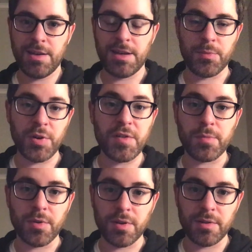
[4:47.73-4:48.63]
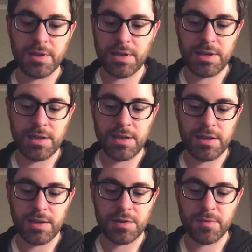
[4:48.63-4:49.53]
in principle,
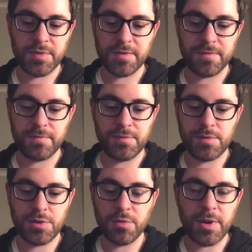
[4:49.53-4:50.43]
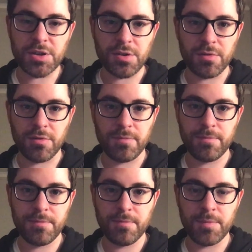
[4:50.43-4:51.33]
in terms of two-dimensional
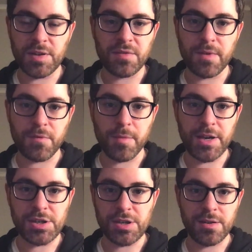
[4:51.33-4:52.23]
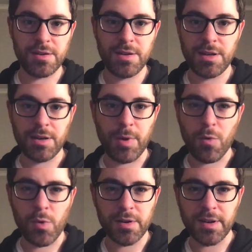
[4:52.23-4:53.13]
bits of information about
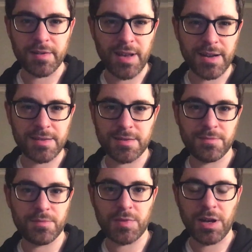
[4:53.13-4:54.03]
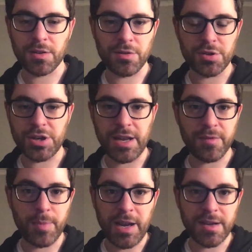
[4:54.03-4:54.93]
what exact color or shade
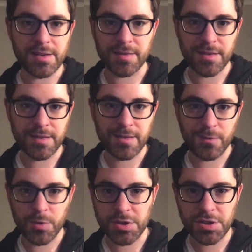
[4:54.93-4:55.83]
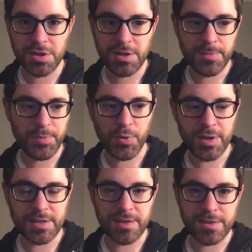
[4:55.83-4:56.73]
of paint exists at which
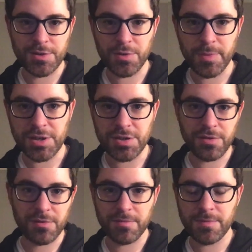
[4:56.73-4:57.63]
point in the two-dimensional